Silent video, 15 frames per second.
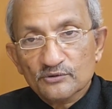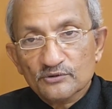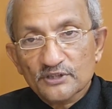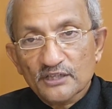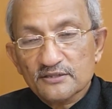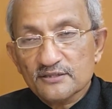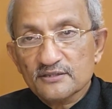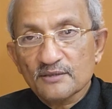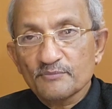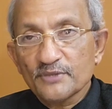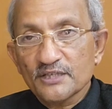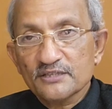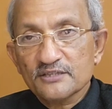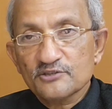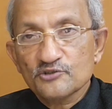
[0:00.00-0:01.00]
So that's the
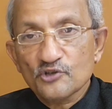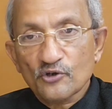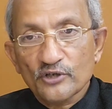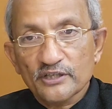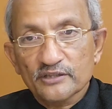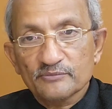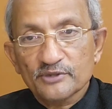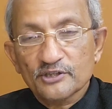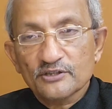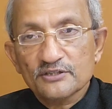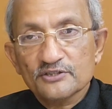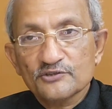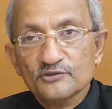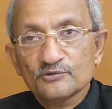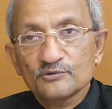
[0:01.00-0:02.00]
best joy,
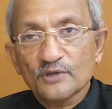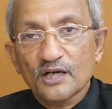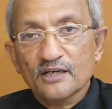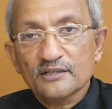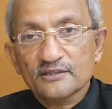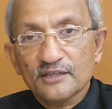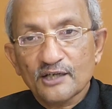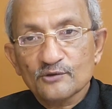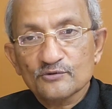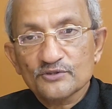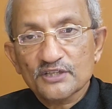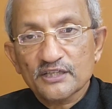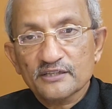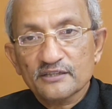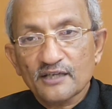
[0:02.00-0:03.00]
because you are now
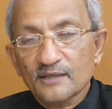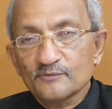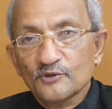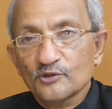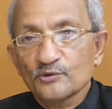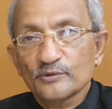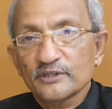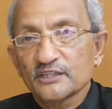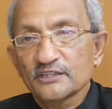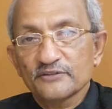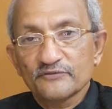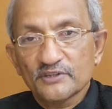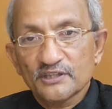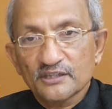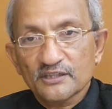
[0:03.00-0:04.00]
saying, I'm not doing
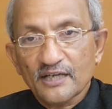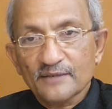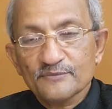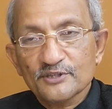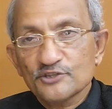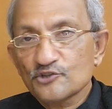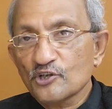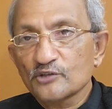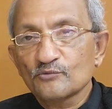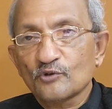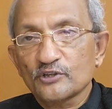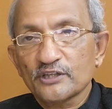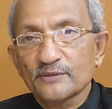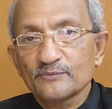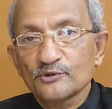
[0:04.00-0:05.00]
any work, I'm enjoying
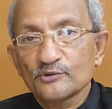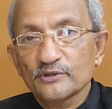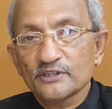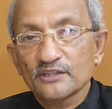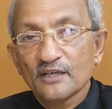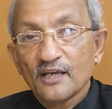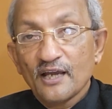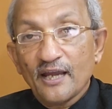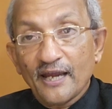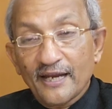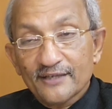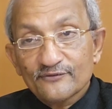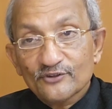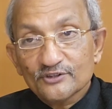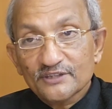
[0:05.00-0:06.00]
what I'm doing,
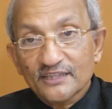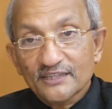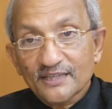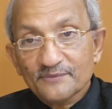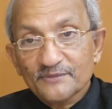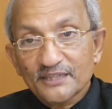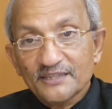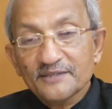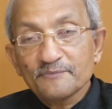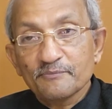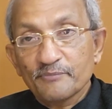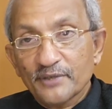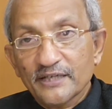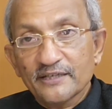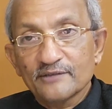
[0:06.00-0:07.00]
and for that I'm getting
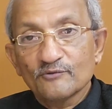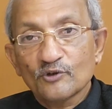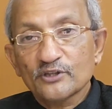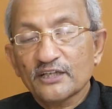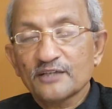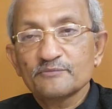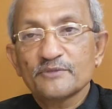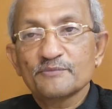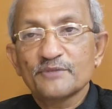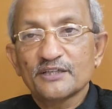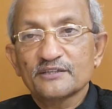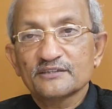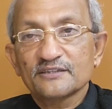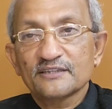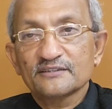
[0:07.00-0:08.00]
paid. What can be
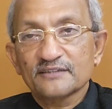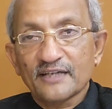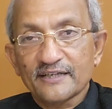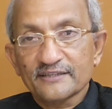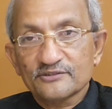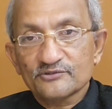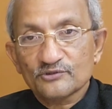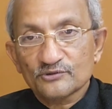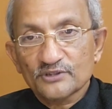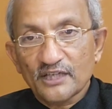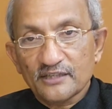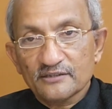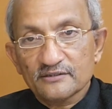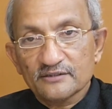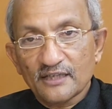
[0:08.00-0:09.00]
better than that? So
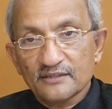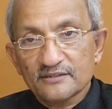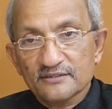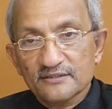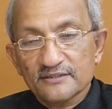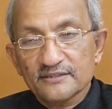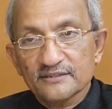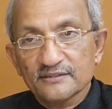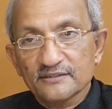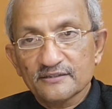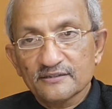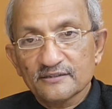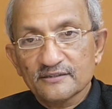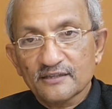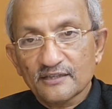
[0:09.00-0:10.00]
that is the
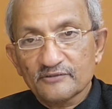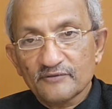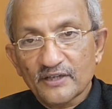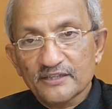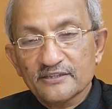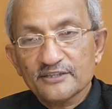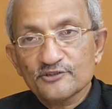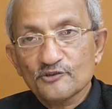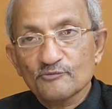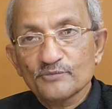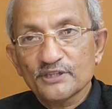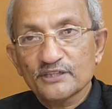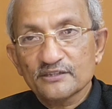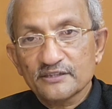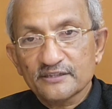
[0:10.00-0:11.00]
advantage
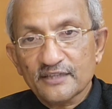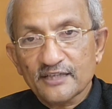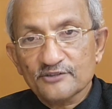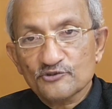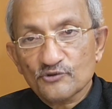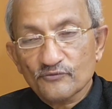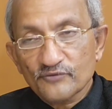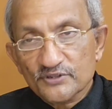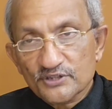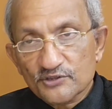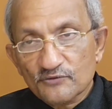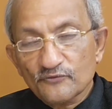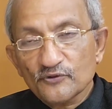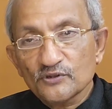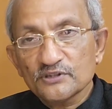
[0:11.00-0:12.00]
of being retired. So
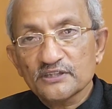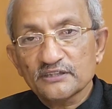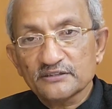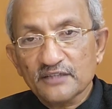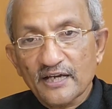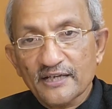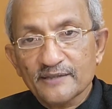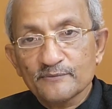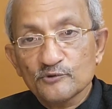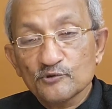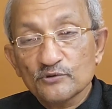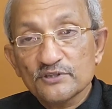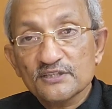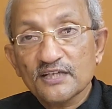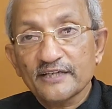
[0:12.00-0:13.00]
first of all, the time
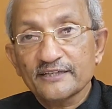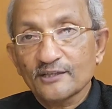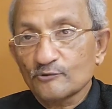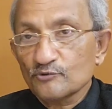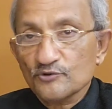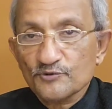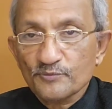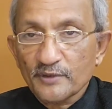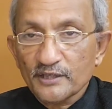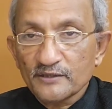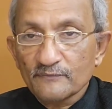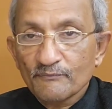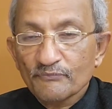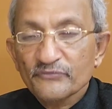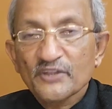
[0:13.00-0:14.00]
you decide how to
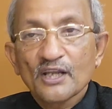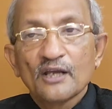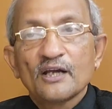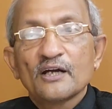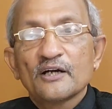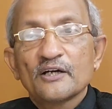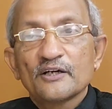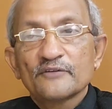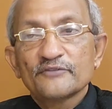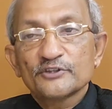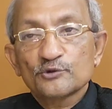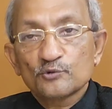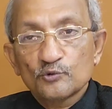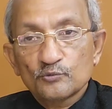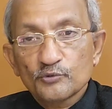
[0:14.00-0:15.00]
spend,
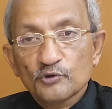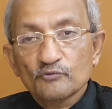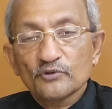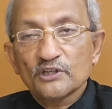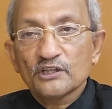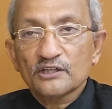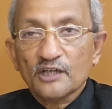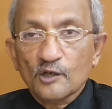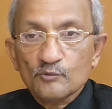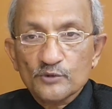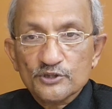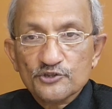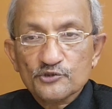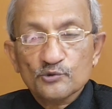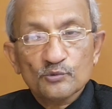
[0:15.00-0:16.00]
with whom to work, how
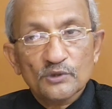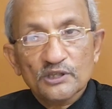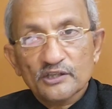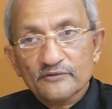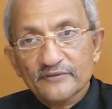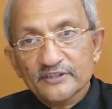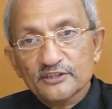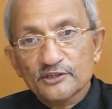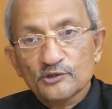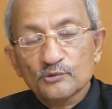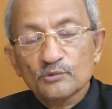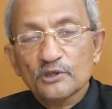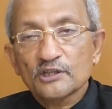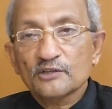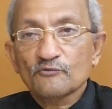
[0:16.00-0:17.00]
much to work, whether
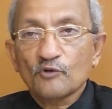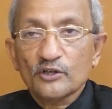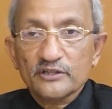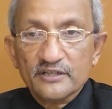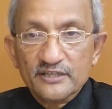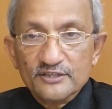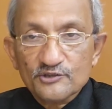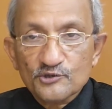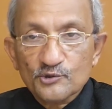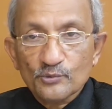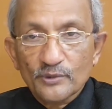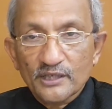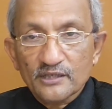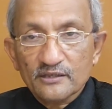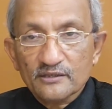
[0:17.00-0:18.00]
to work, what dress
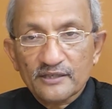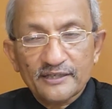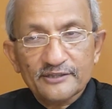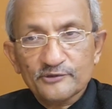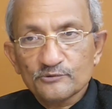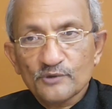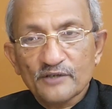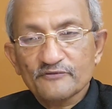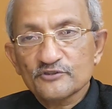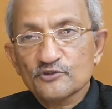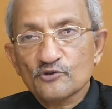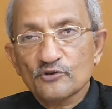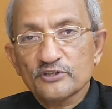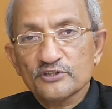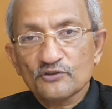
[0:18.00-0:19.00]
to wear, right? You have a
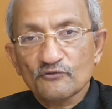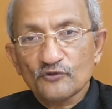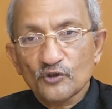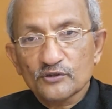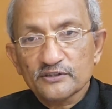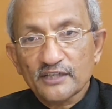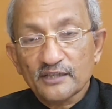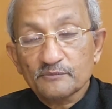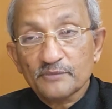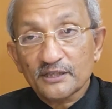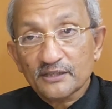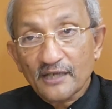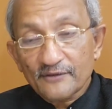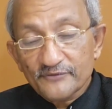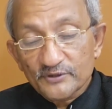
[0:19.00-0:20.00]
choice of all that.
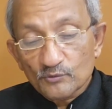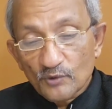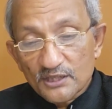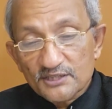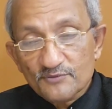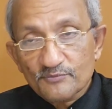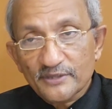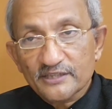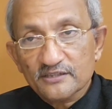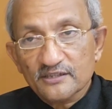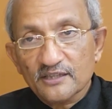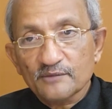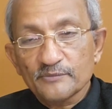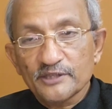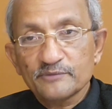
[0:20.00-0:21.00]
But having once made
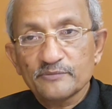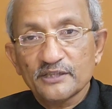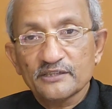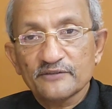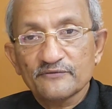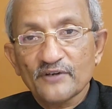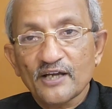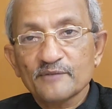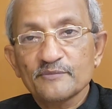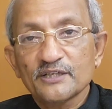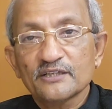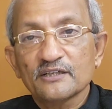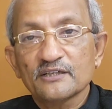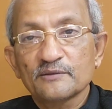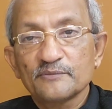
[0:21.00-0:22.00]
the commitment, if I
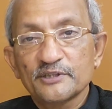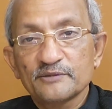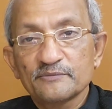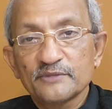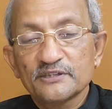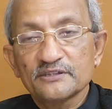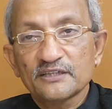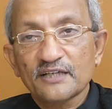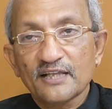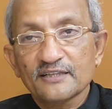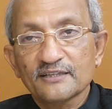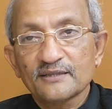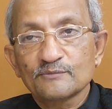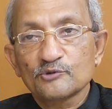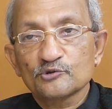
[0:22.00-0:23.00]
make a commitment that
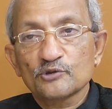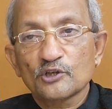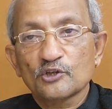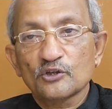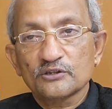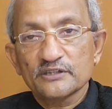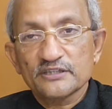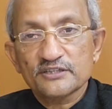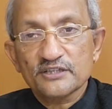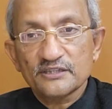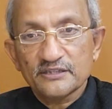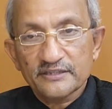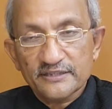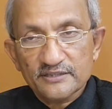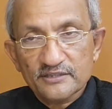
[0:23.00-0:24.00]
I'll come to a college
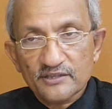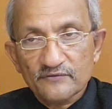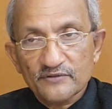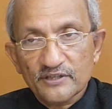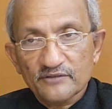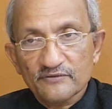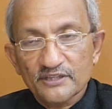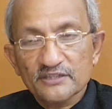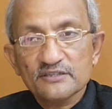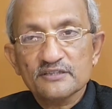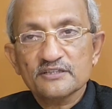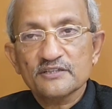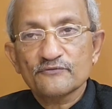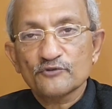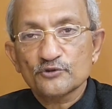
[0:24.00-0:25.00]
and teach every
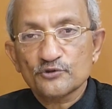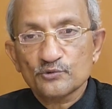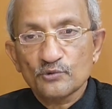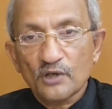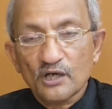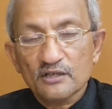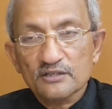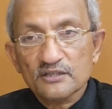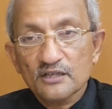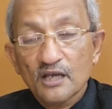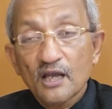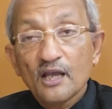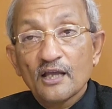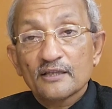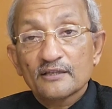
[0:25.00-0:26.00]
Wednesday for 2 hours,
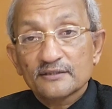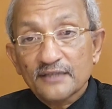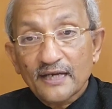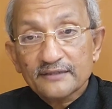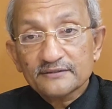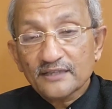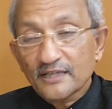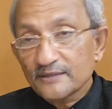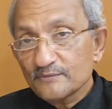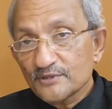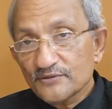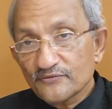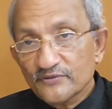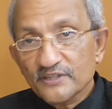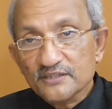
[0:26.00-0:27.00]
that time
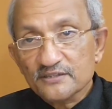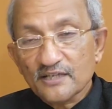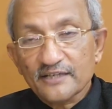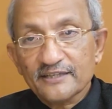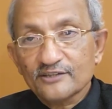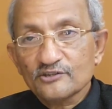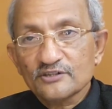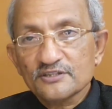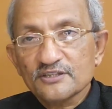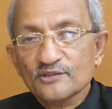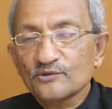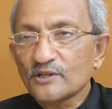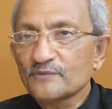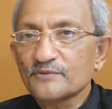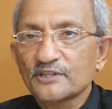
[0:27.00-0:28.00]
is fixed. I cannot say,
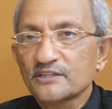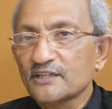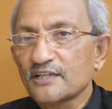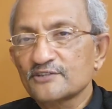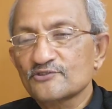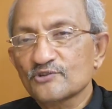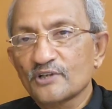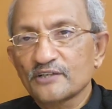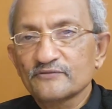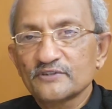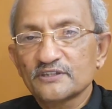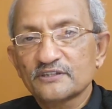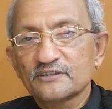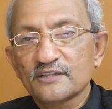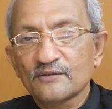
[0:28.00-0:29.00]
oh, I'm retired, so I
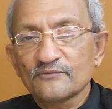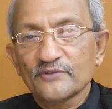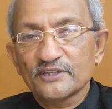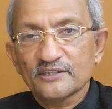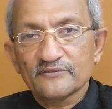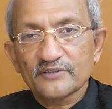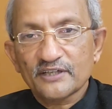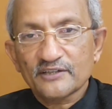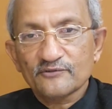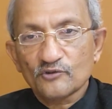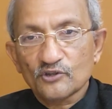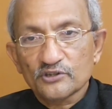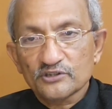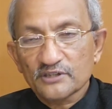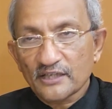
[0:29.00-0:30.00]
will come whenever I
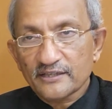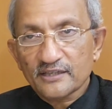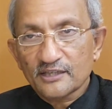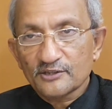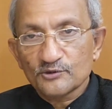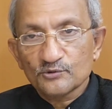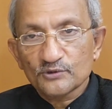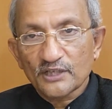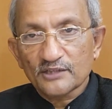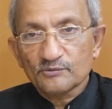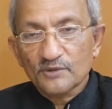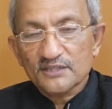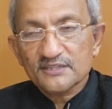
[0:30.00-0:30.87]
want. I can't do that.